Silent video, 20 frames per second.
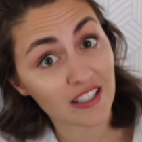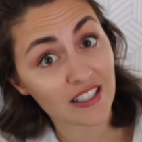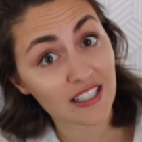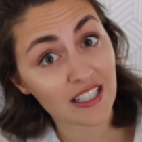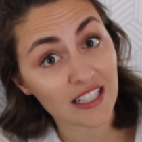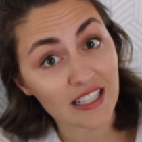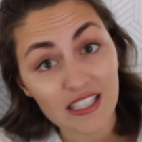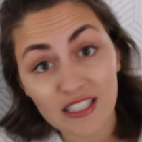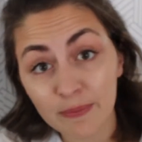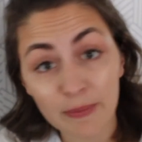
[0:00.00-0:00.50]

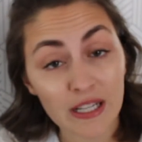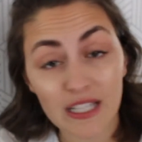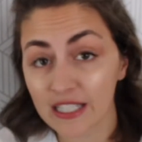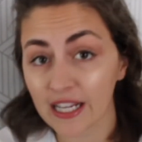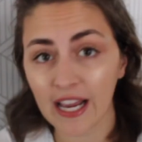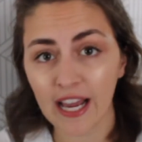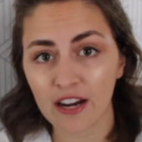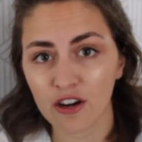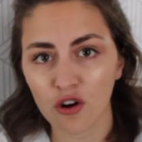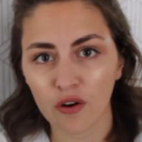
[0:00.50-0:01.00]
is, because
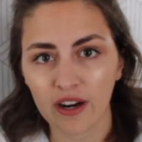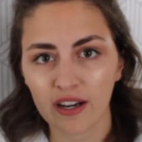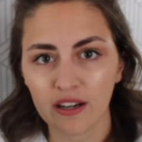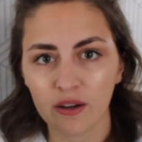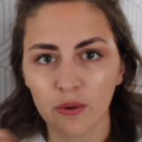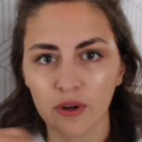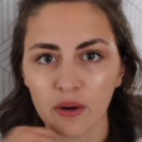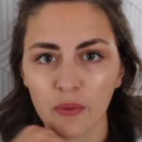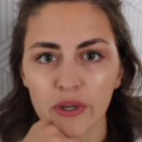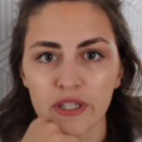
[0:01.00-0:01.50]
I had no
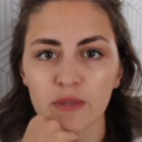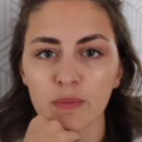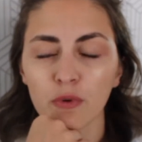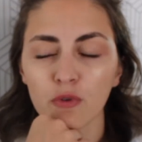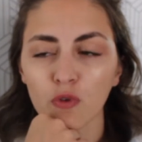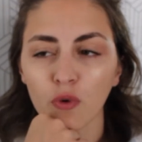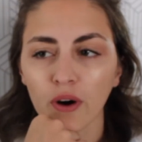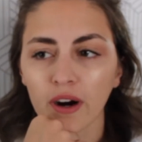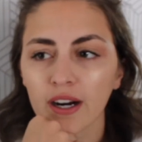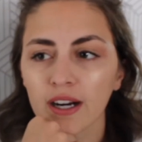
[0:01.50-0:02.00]
idea what it was
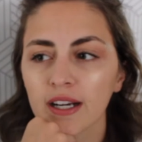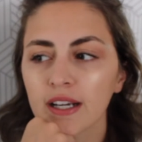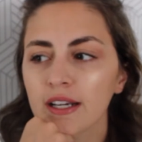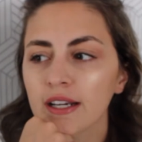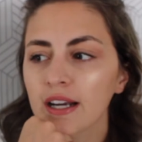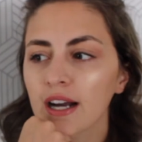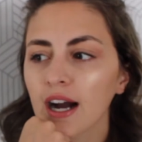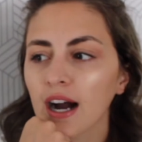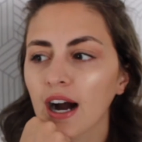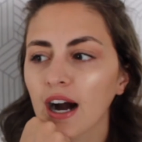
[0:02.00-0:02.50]
before,
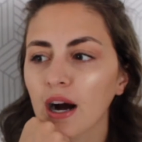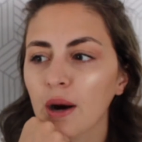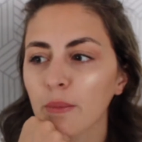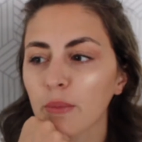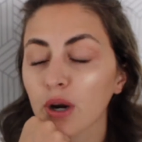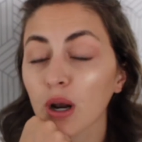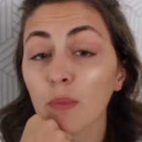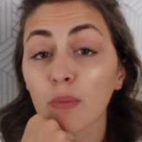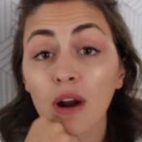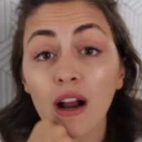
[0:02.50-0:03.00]

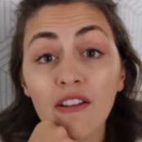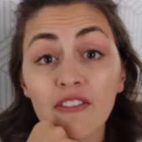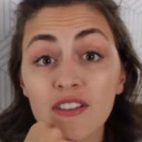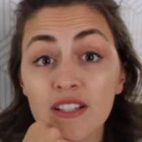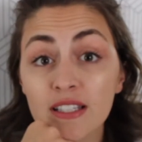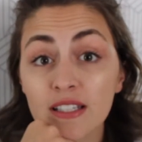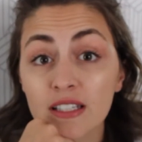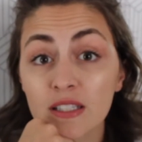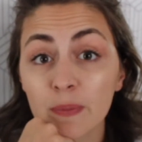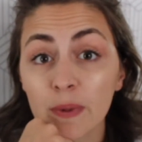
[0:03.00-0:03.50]
but I'll
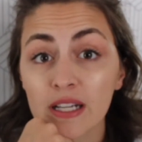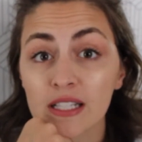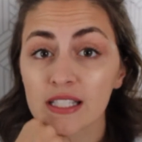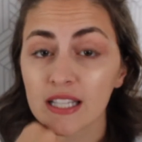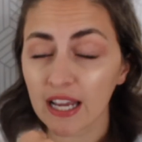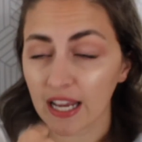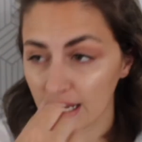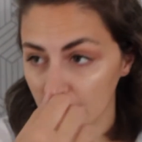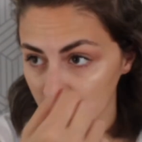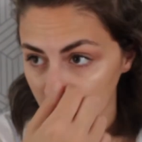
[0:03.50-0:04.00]
preface this by
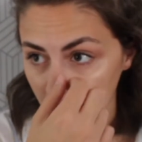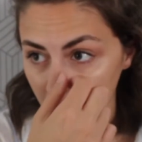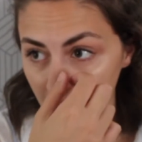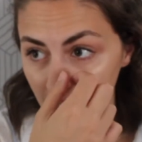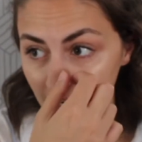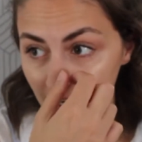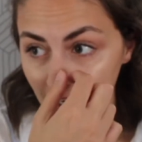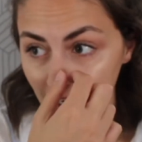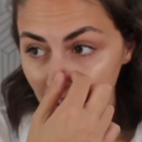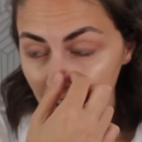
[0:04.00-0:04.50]
saying
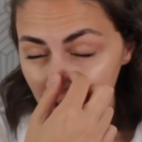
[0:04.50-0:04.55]
that